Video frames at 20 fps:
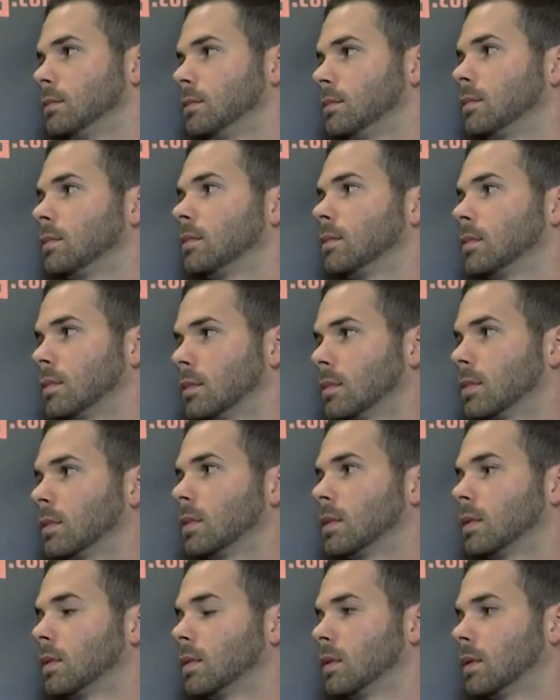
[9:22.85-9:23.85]

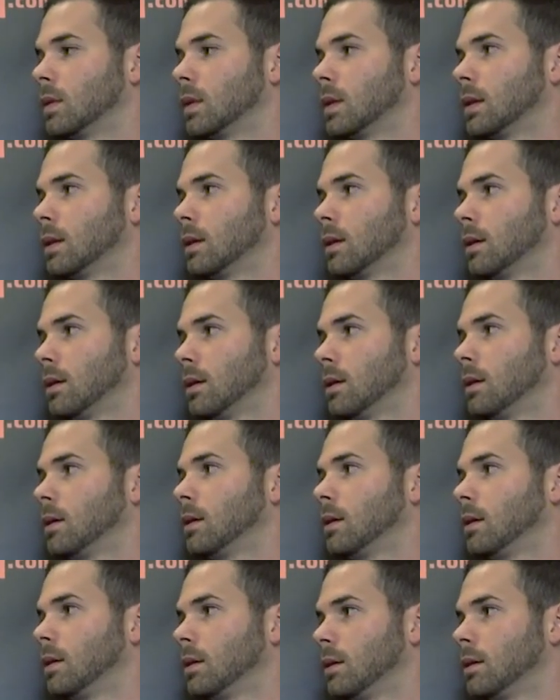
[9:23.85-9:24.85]

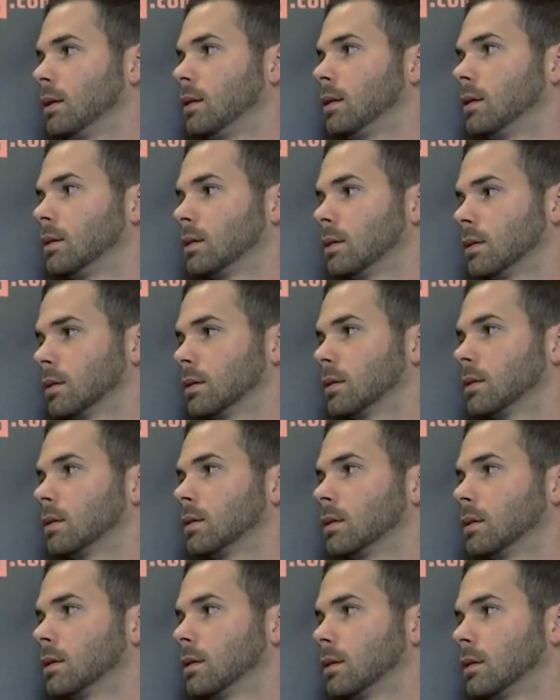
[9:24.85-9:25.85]

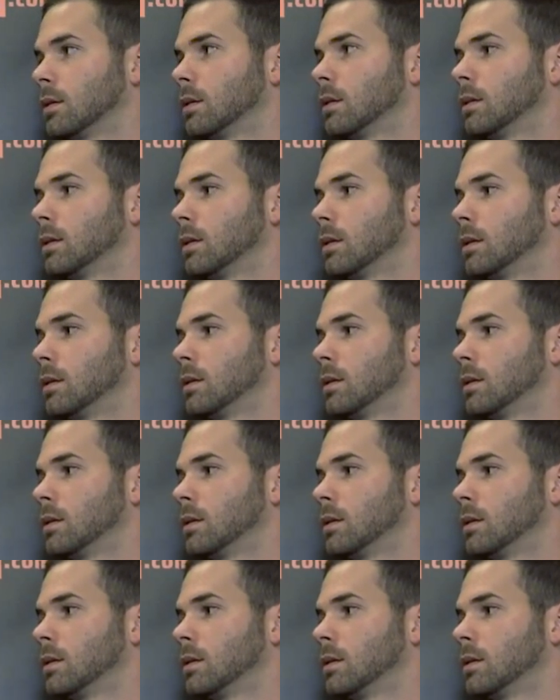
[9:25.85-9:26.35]
(not speaking)